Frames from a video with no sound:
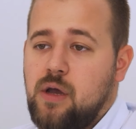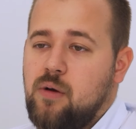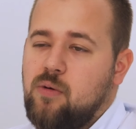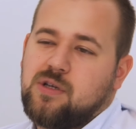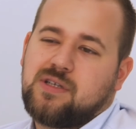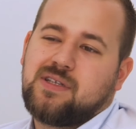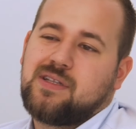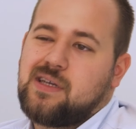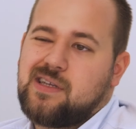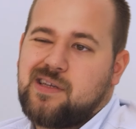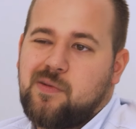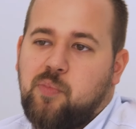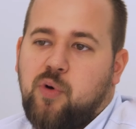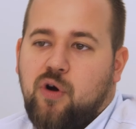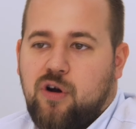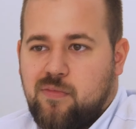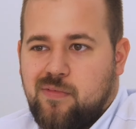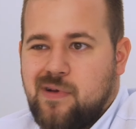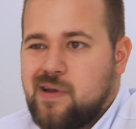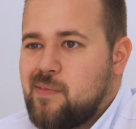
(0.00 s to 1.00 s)
which is like
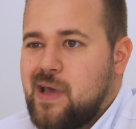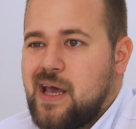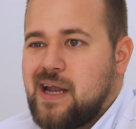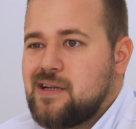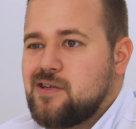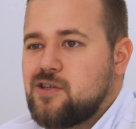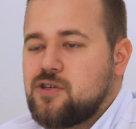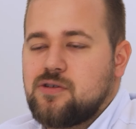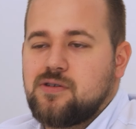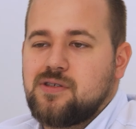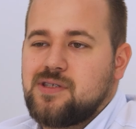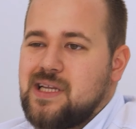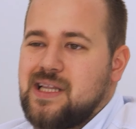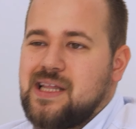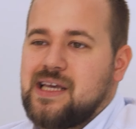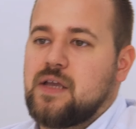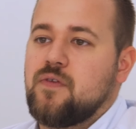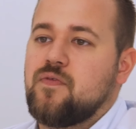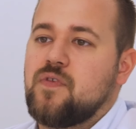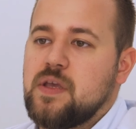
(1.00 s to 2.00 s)
department managers and
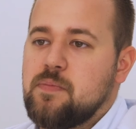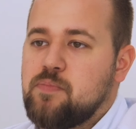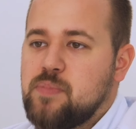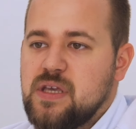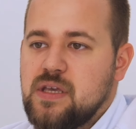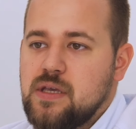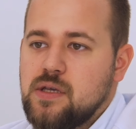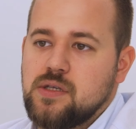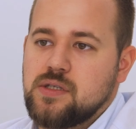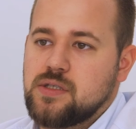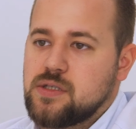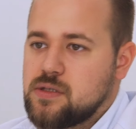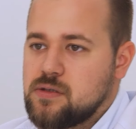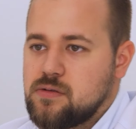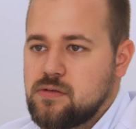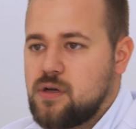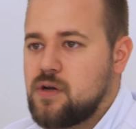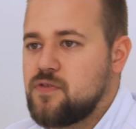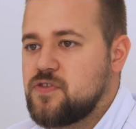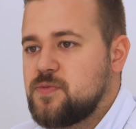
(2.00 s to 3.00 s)
like VPs
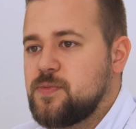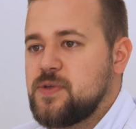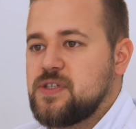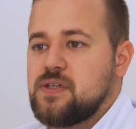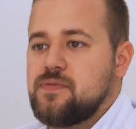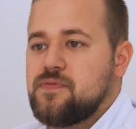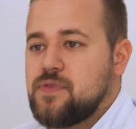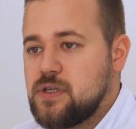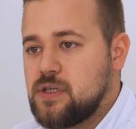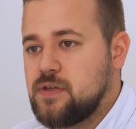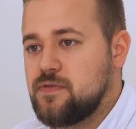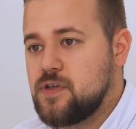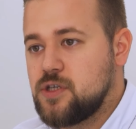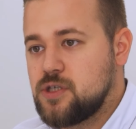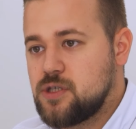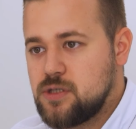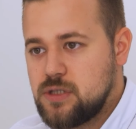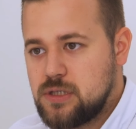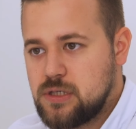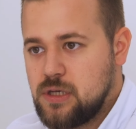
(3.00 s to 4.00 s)
of specific
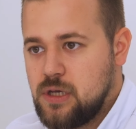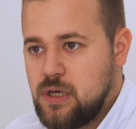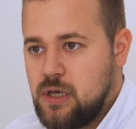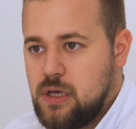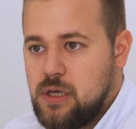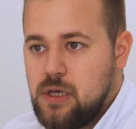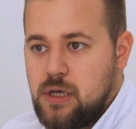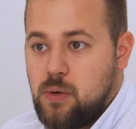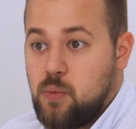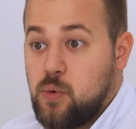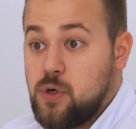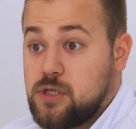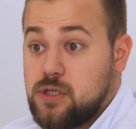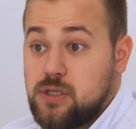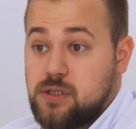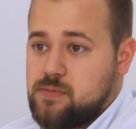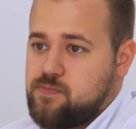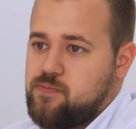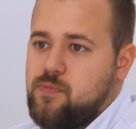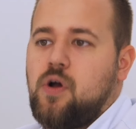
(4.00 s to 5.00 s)
divisions, which
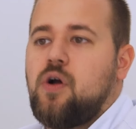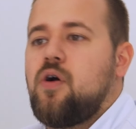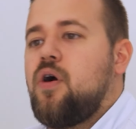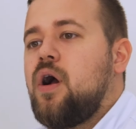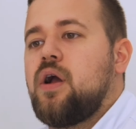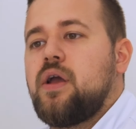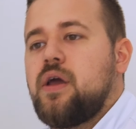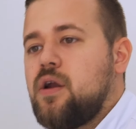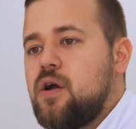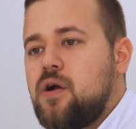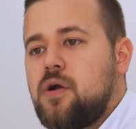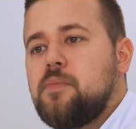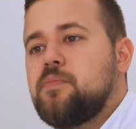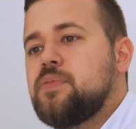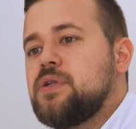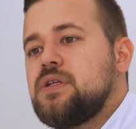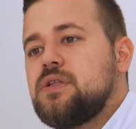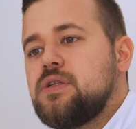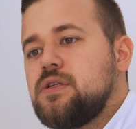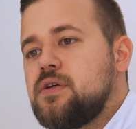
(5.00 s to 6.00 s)
is, again, a
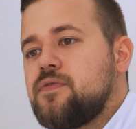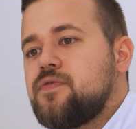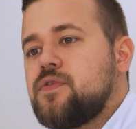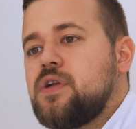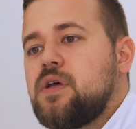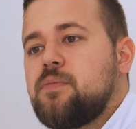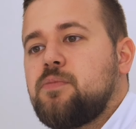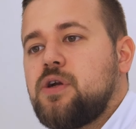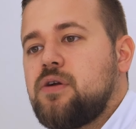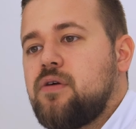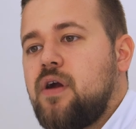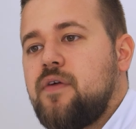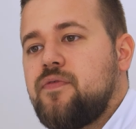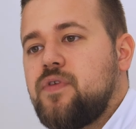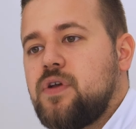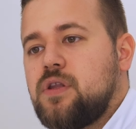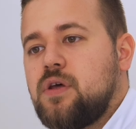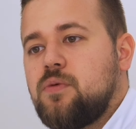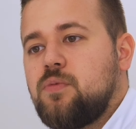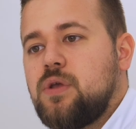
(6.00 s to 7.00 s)
completely different
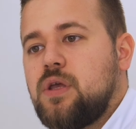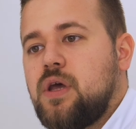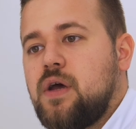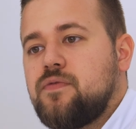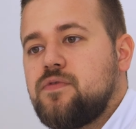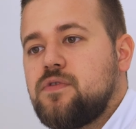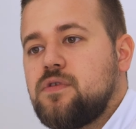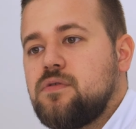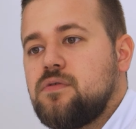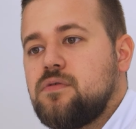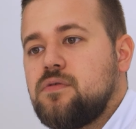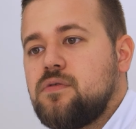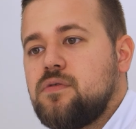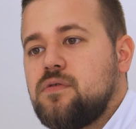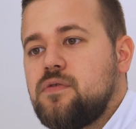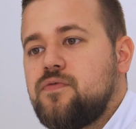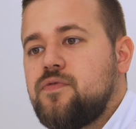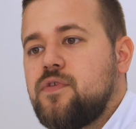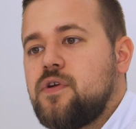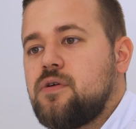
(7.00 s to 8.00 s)
demographic that we have to
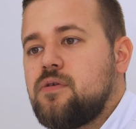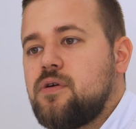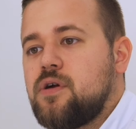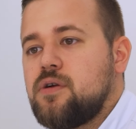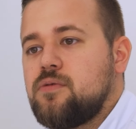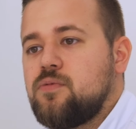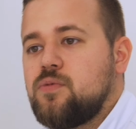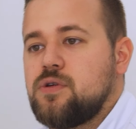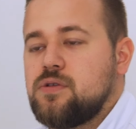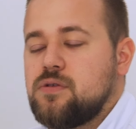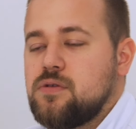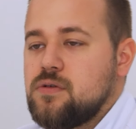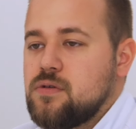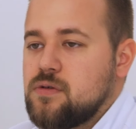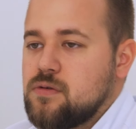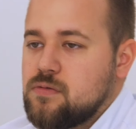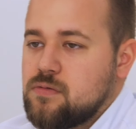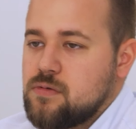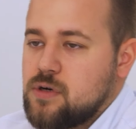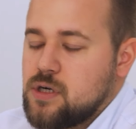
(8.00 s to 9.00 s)
figure out what to
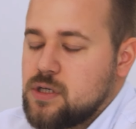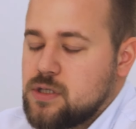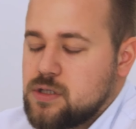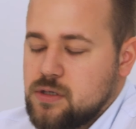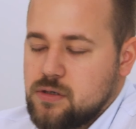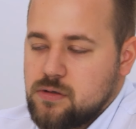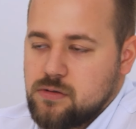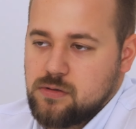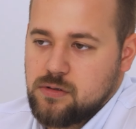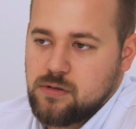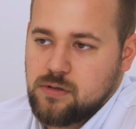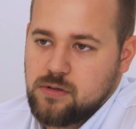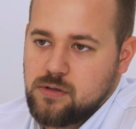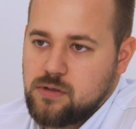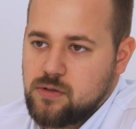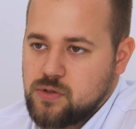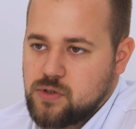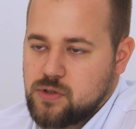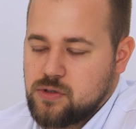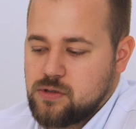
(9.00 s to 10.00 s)
do, right? So
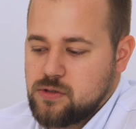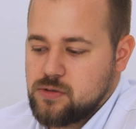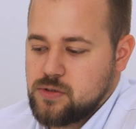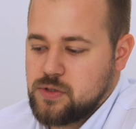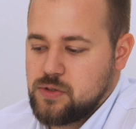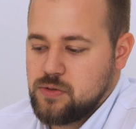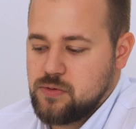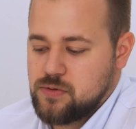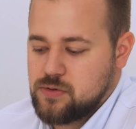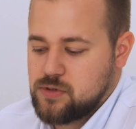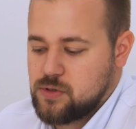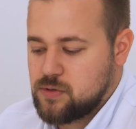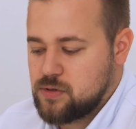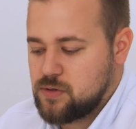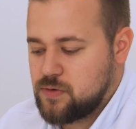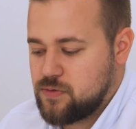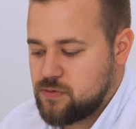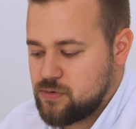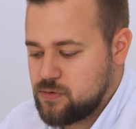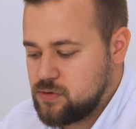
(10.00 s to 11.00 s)
those are those two sort
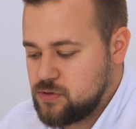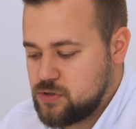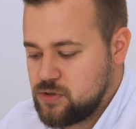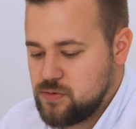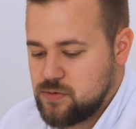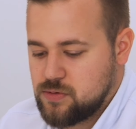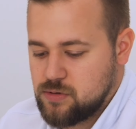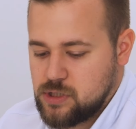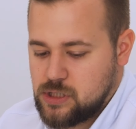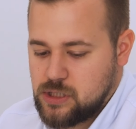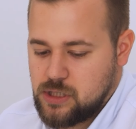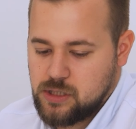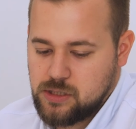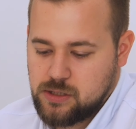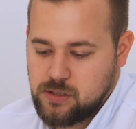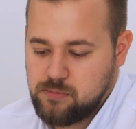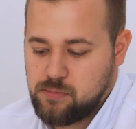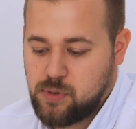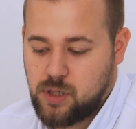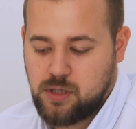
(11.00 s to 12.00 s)
of three
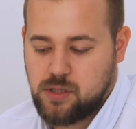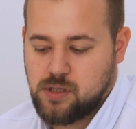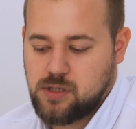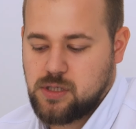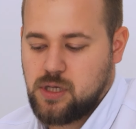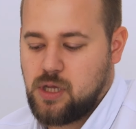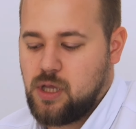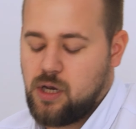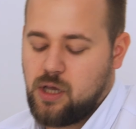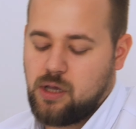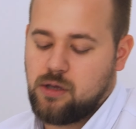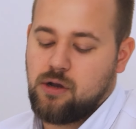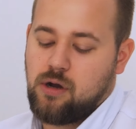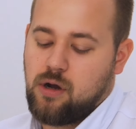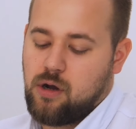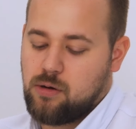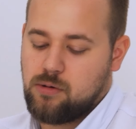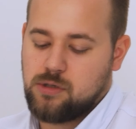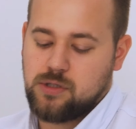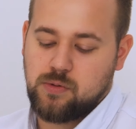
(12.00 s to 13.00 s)
content buckets. And I
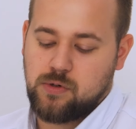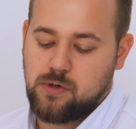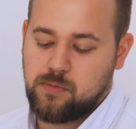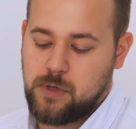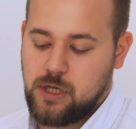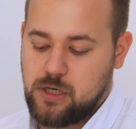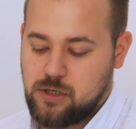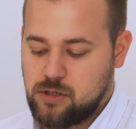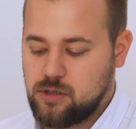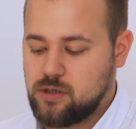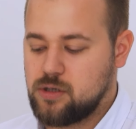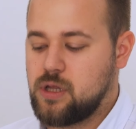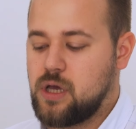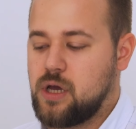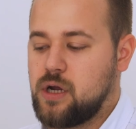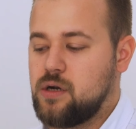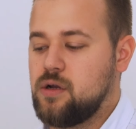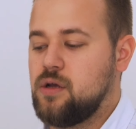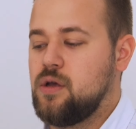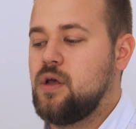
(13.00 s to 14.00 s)
always want to make sure
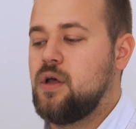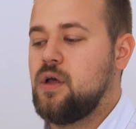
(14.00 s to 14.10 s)
that